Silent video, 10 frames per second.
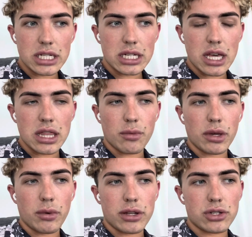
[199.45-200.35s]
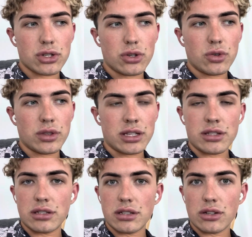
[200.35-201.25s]
And then we went to
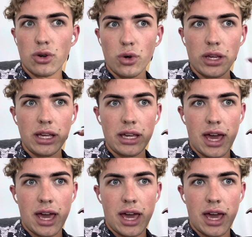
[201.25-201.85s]
this cookie